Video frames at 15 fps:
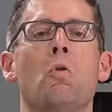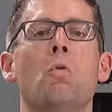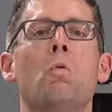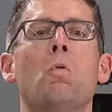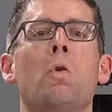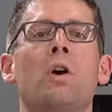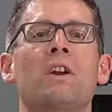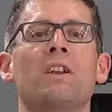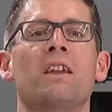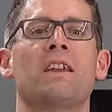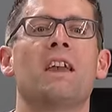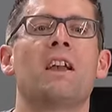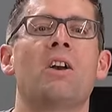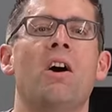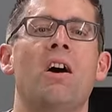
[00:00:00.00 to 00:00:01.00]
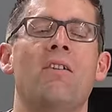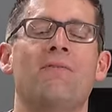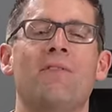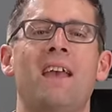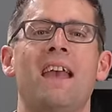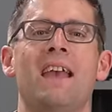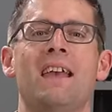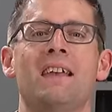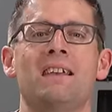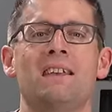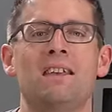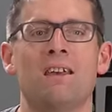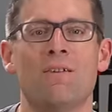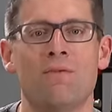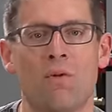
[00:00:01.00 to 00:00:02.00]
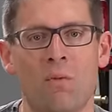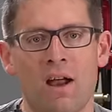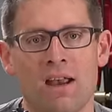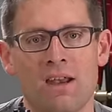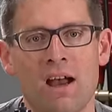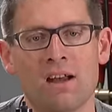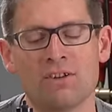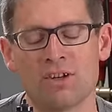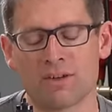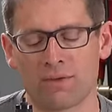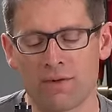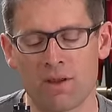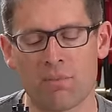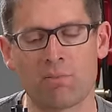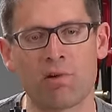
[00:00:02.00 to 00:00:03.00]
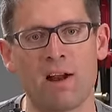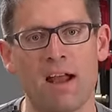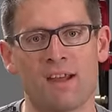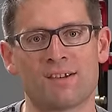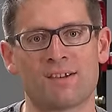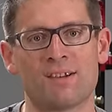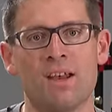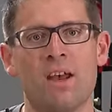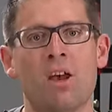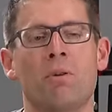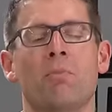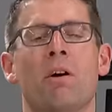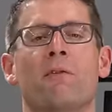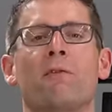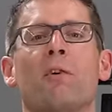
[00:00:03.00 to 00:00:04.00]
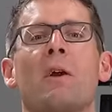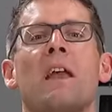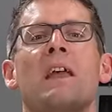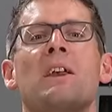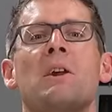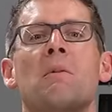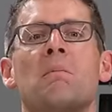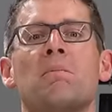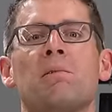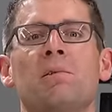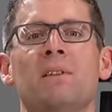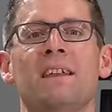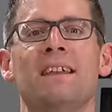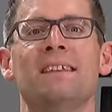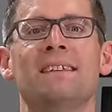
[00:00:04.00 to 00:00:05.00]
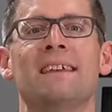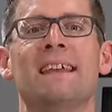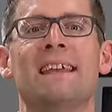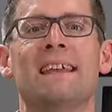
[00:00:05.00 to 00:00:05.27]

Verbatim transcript: we're going to kick off a giveaway, not just for the press, but for a complete